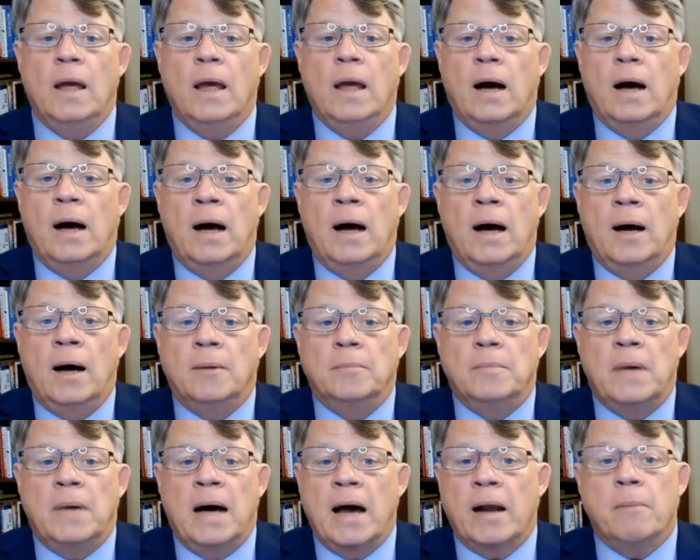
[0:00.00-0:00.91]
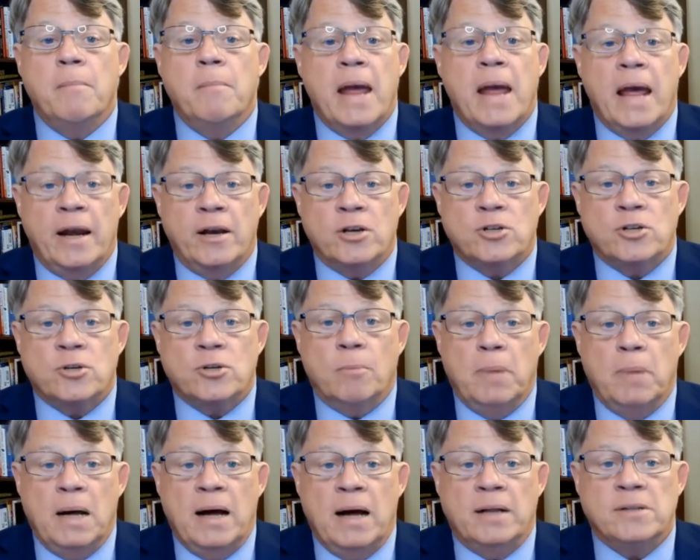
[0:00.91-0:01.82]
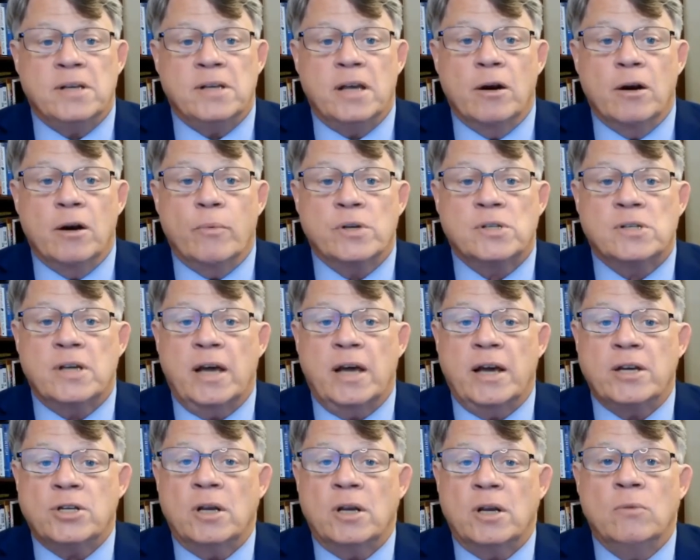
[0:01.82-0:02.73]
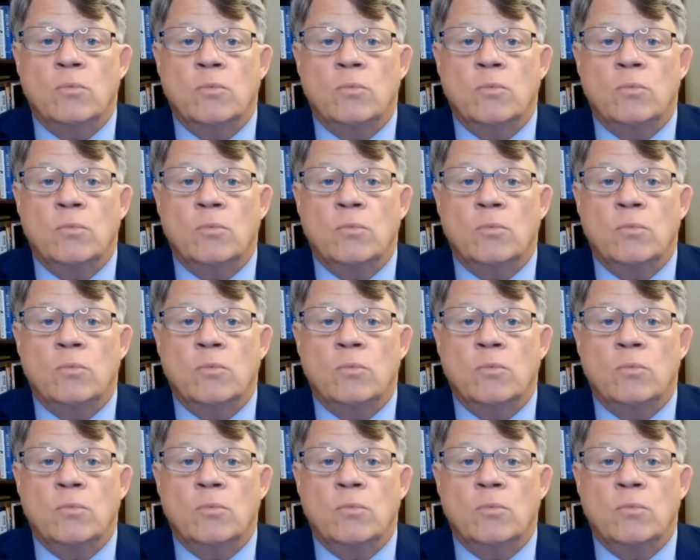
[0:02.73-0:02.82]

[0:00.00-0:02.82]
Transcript: How to manage bonds in a recession?